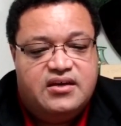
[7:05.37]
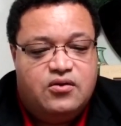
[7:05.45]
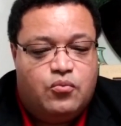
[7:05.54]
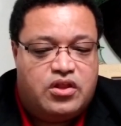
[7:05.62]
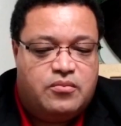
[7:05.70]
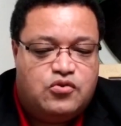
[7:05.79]

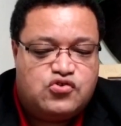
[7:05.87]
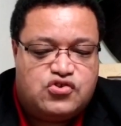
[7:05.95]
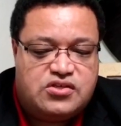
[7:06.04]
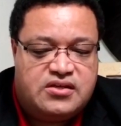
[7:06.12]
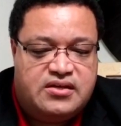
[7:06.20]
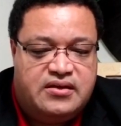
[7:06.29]
One of the most
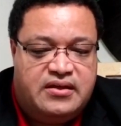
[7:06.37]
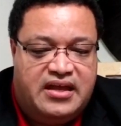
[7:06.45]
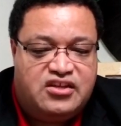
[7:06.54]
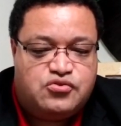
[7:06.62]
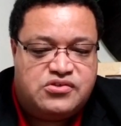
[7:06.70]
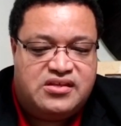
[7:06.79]

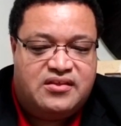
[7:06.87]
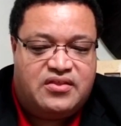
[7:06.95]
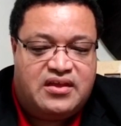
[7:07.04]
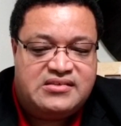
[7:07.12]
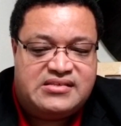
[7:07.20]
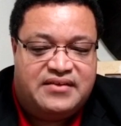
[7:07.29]
interesting
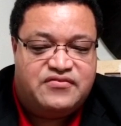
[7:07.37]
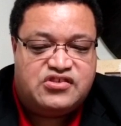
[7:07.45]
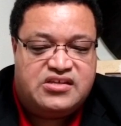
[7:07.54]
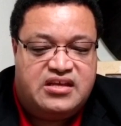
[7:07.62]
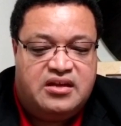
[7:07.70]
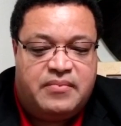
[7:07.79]
things I've
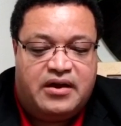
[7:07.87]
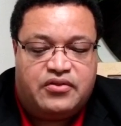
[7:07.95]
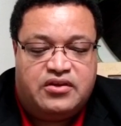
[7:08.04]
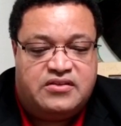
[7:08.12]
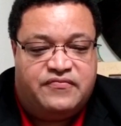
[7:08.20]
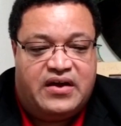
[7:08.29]
seen about the
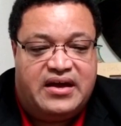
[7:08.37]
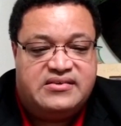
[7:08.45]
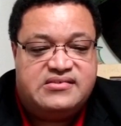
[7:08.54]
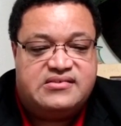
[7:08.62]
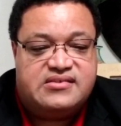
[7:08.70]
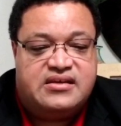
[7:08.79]

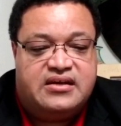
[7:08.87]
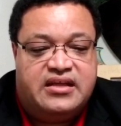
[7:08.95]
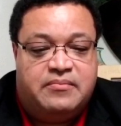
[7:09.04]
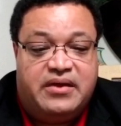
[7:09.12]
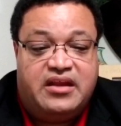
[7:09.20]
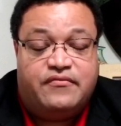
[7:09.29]
device
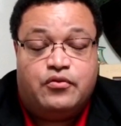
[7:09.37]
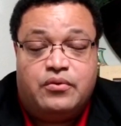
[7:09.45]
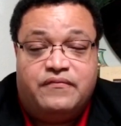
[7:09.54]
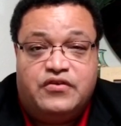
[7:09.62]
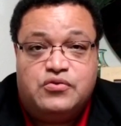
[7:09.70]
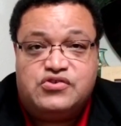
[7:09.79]
in many of the
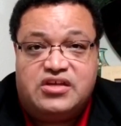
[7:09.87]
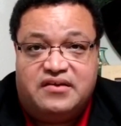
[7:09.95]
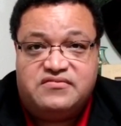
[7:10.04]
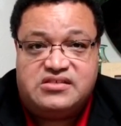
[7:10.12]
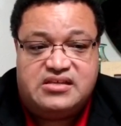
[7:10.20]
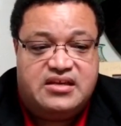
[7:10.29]
reviews that I've
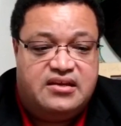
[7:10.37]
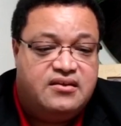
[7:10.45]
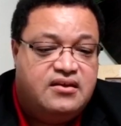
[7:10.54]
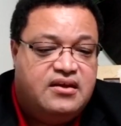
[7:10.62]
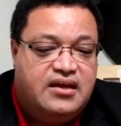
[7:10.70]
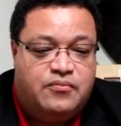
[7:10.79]
seen,
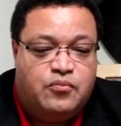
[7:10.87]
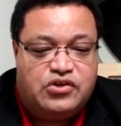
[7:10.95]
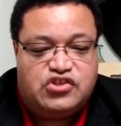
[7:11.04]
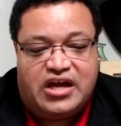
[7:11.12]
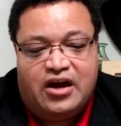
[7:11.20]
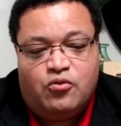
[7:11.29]

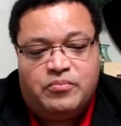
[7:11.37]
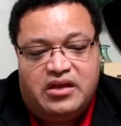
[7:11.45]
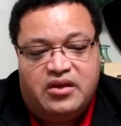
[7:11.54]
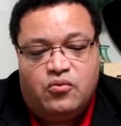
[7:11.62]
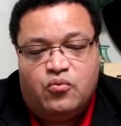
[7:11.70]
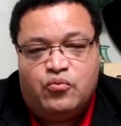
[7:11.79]
which I'll
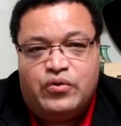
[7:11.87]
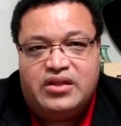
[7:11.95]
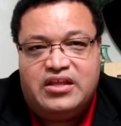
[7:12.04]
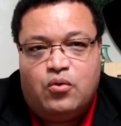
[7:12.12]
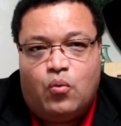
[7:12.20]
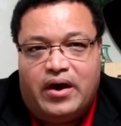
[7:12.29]
be
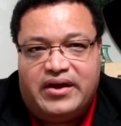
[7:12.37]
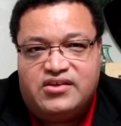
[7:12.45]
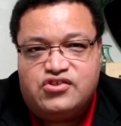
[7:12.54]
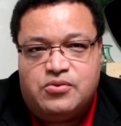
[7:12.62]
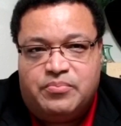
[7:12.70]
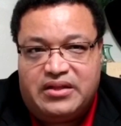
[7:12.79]
really wanting
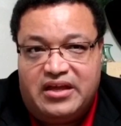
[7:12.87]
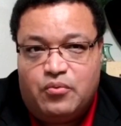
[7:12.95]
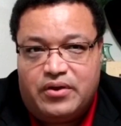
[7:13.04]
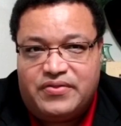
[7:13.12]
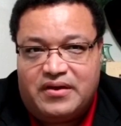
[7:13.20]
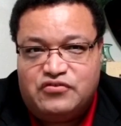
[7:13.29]
to play
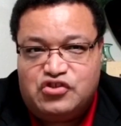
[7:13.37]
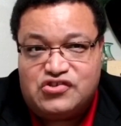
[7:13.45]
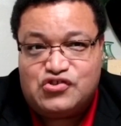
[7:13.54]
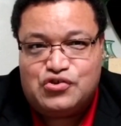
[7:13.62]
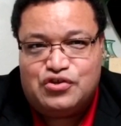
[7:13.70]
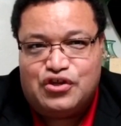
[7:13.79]
with, I've
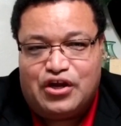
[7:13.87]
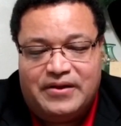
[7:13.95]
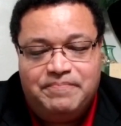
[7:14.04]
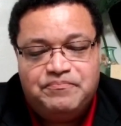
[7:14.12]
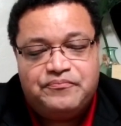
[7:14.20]
just turned it on,